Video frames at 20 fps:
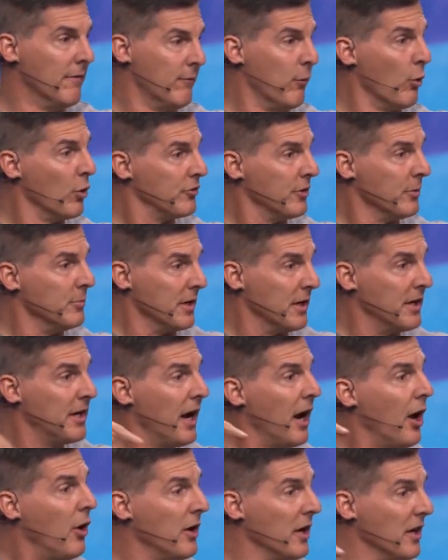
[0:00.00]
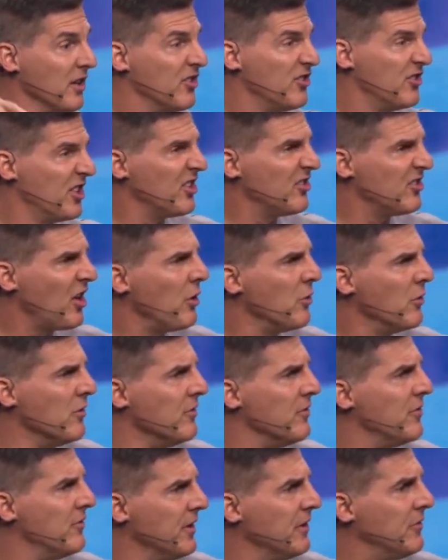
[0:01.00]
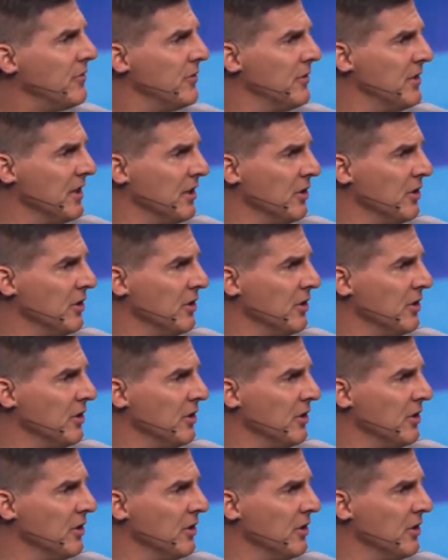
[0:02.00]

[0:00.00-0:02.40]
forced him to carry it 650